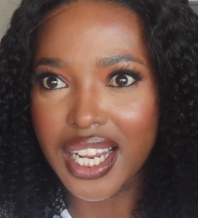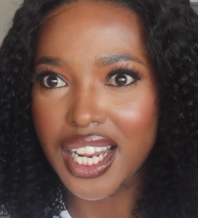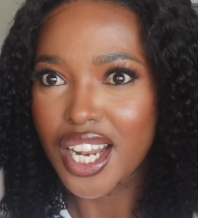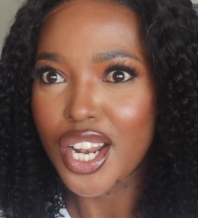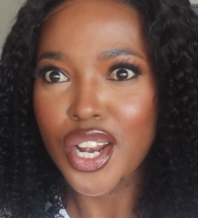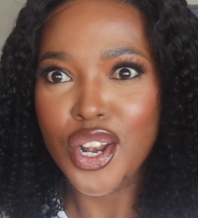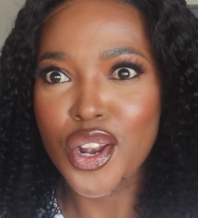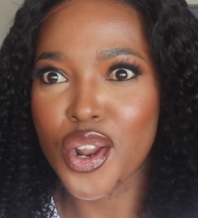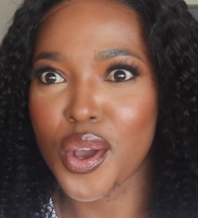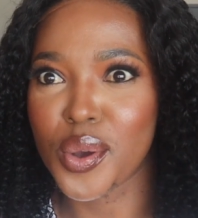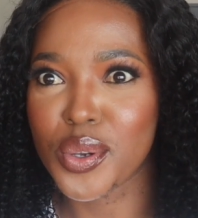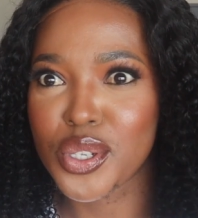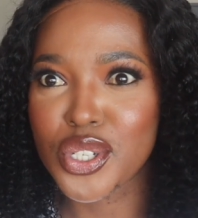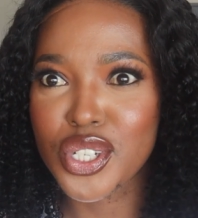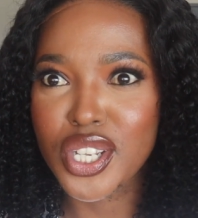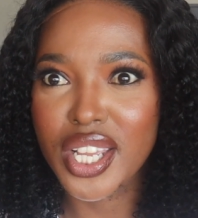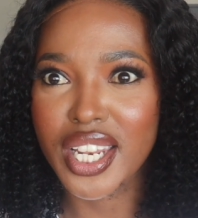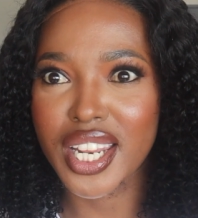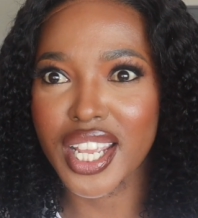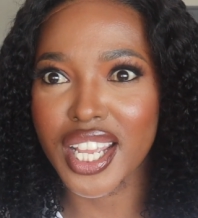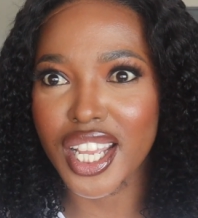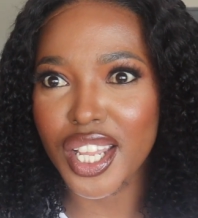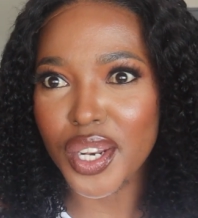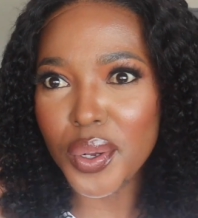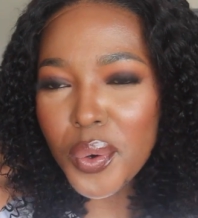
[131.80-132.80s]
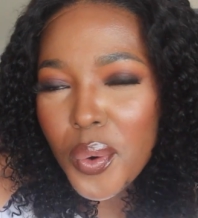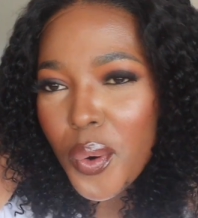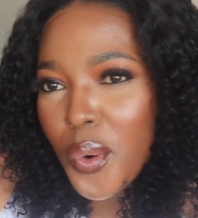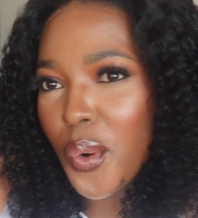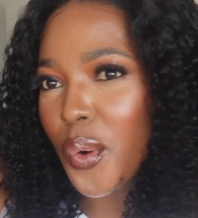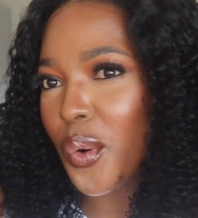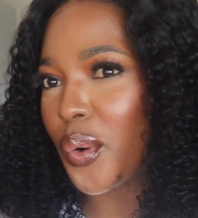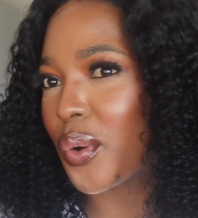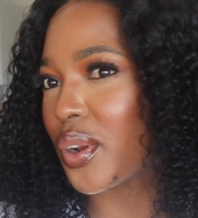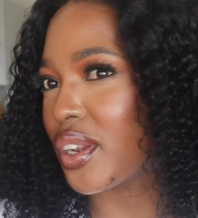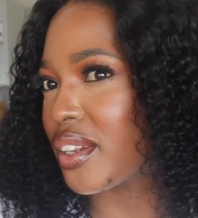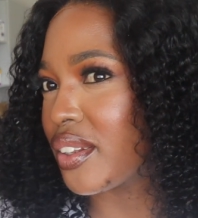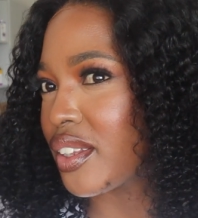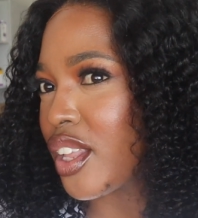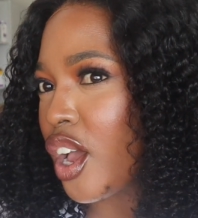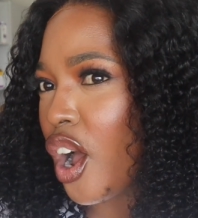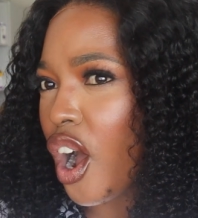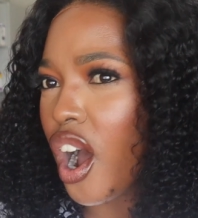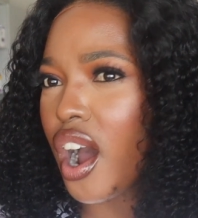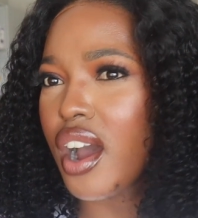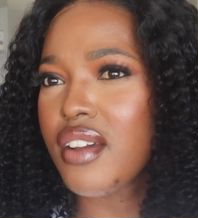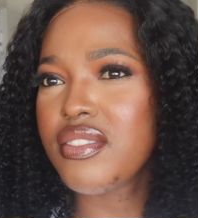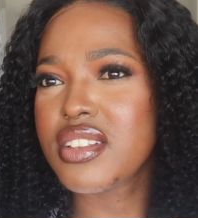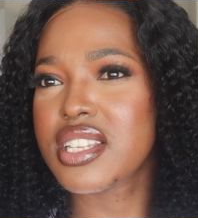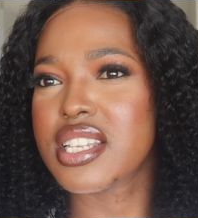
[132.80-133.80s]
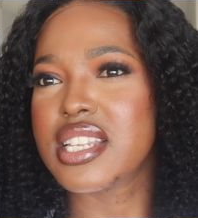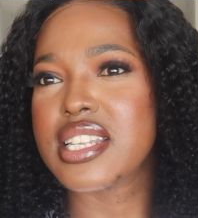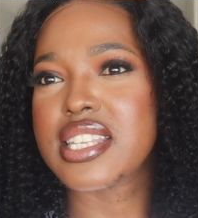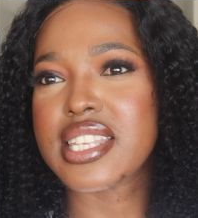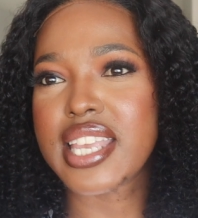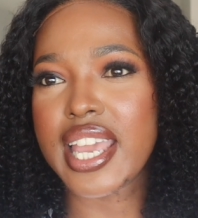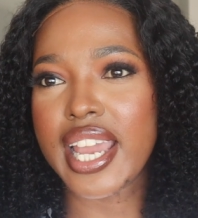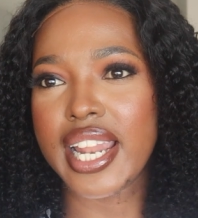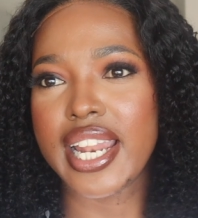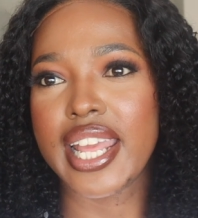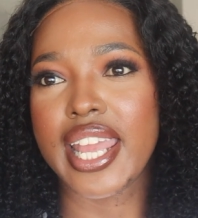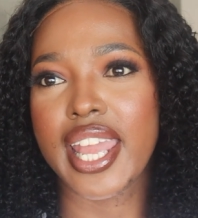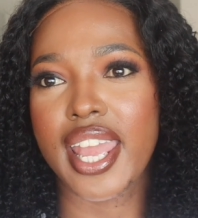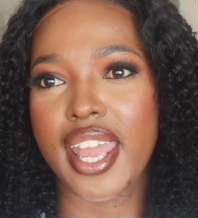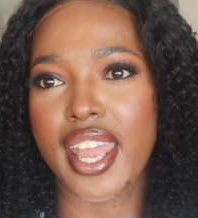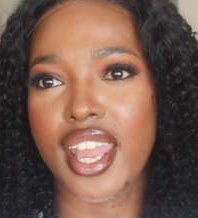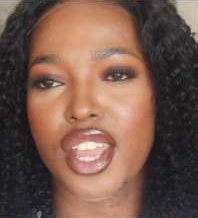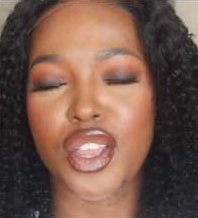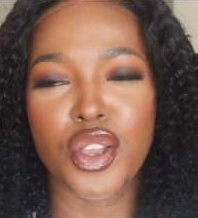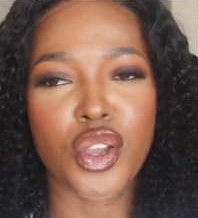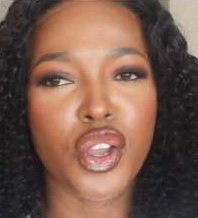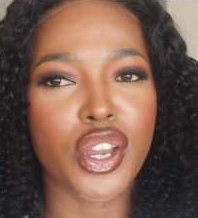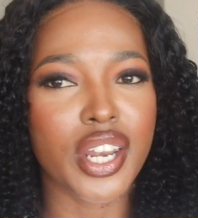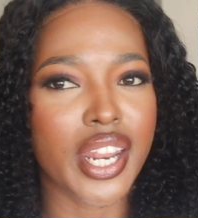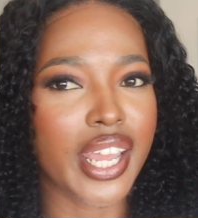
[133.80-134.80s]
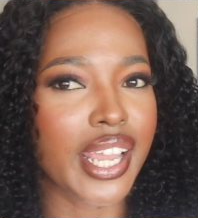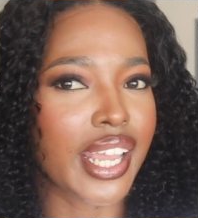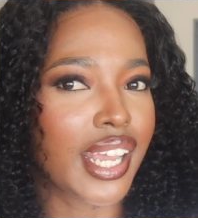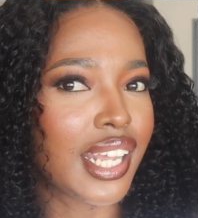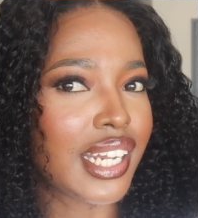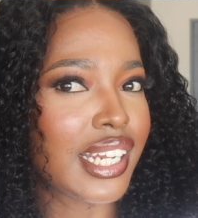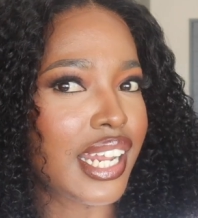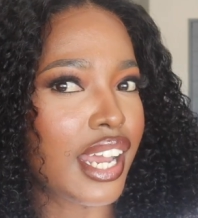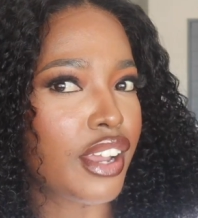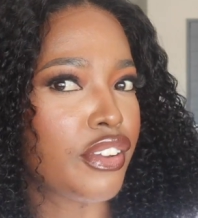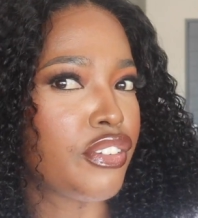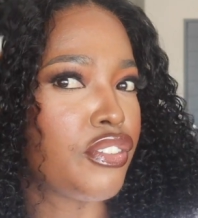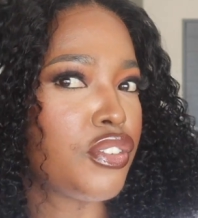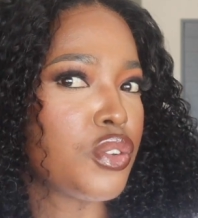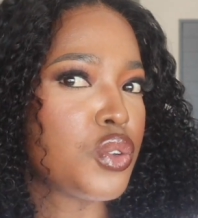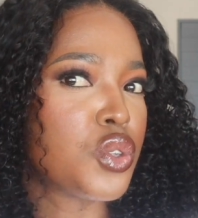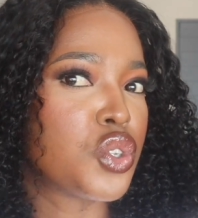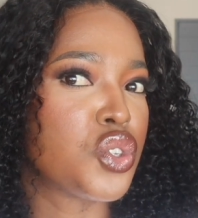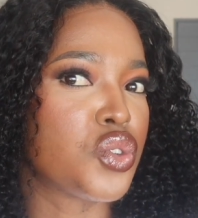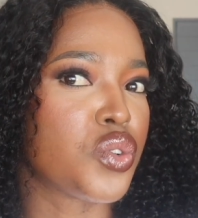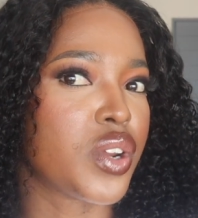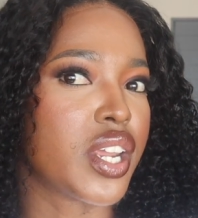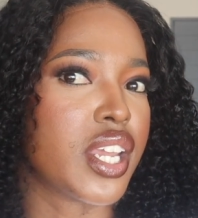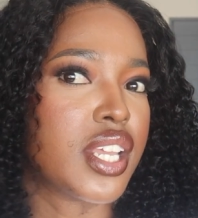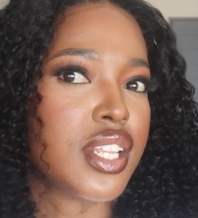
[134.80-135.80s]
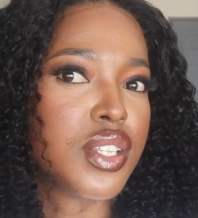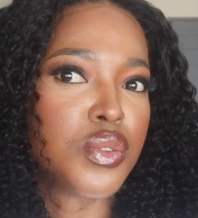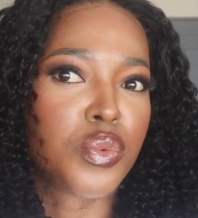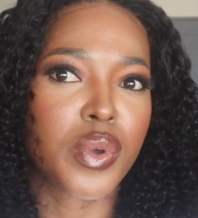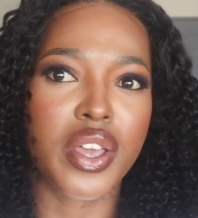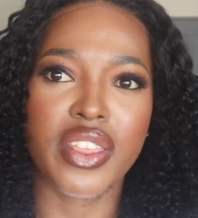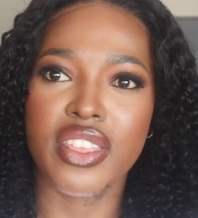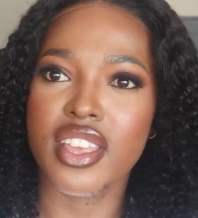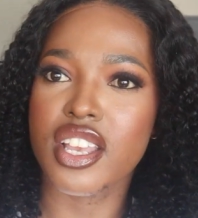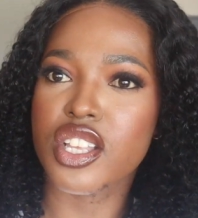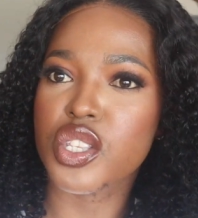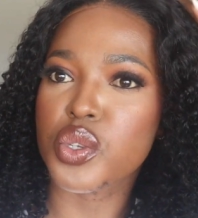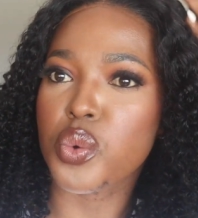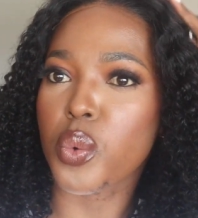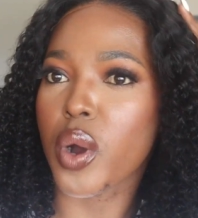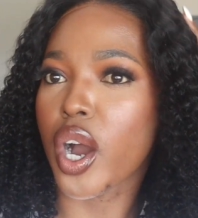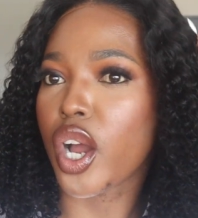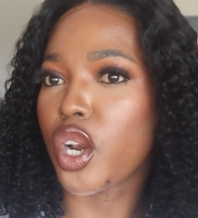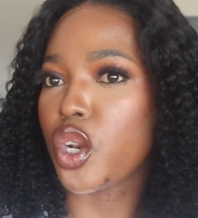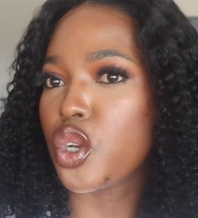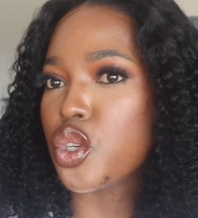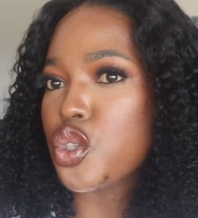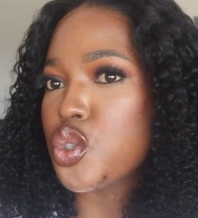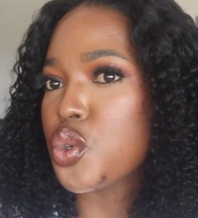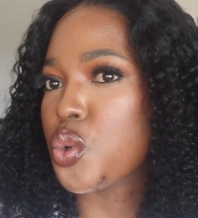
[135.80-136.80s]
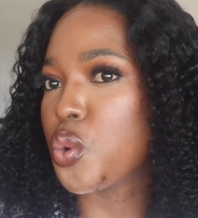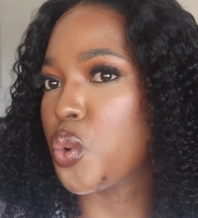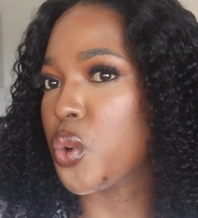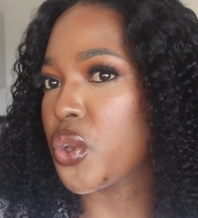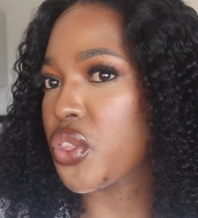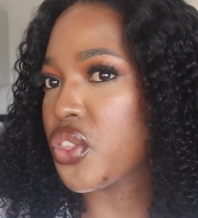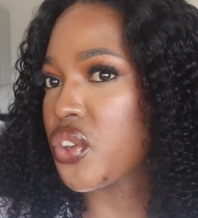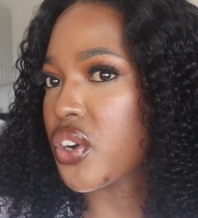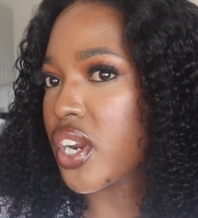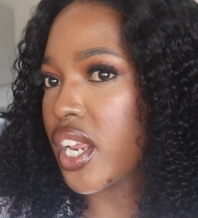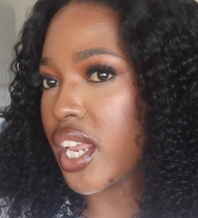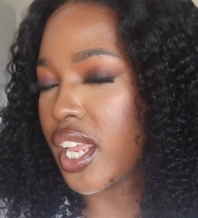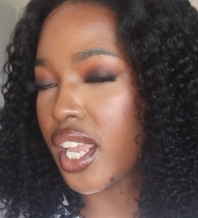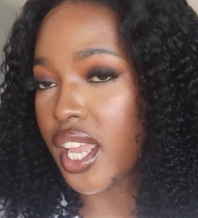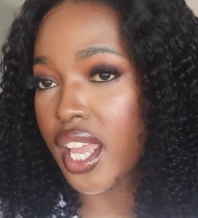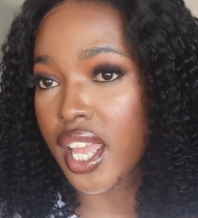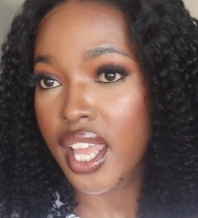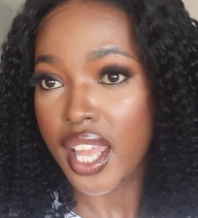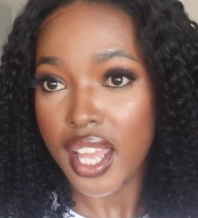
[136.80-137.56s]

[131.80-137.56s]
no shedding at all. Obviously it's curly hair, you're gonna get like few strands, whether it's 1 or 2 or 3.